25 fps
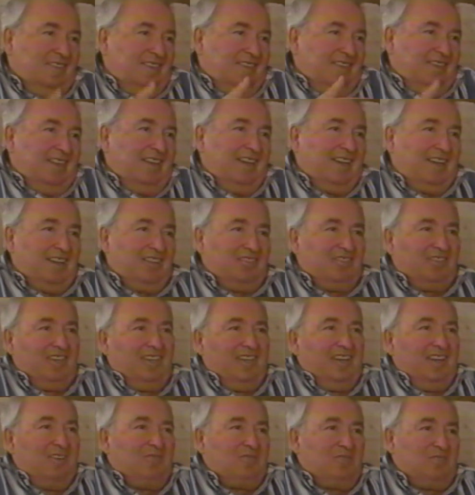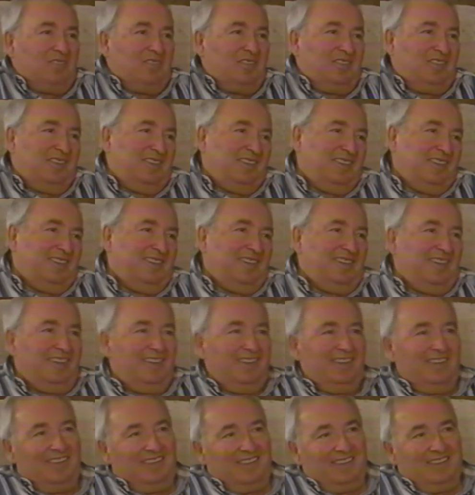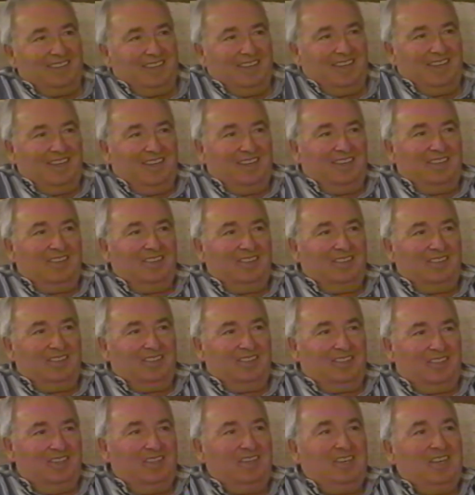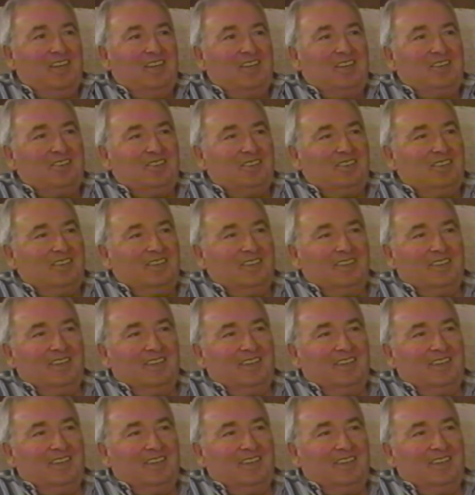like I said, I was still a little kid, a teenager. And